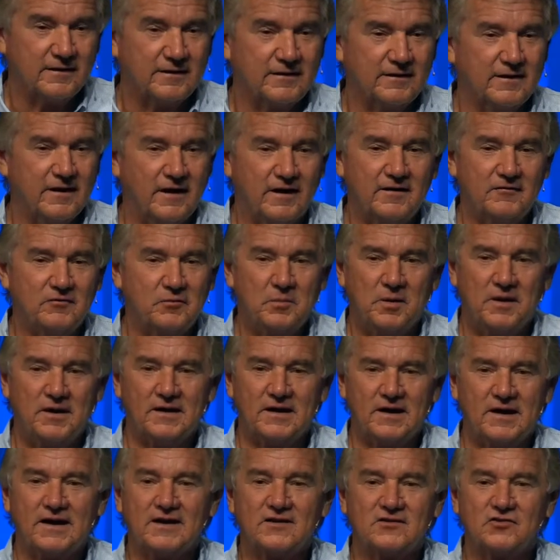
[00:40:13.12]
Not everybody
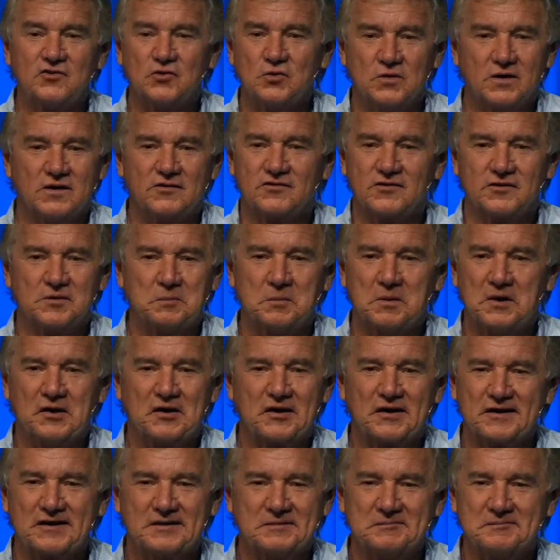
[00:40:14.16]
likes you as an
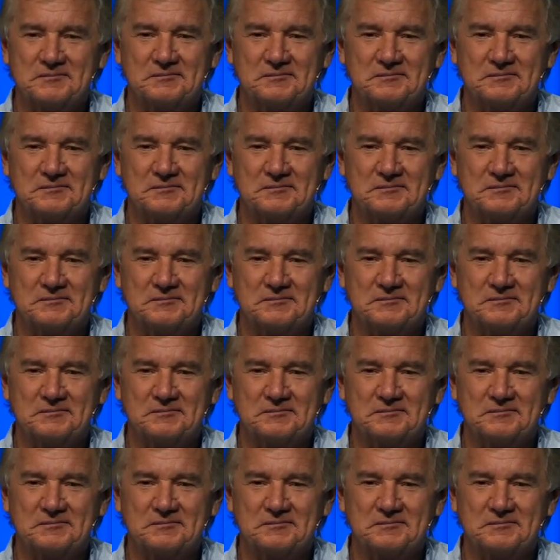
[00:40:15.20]
American.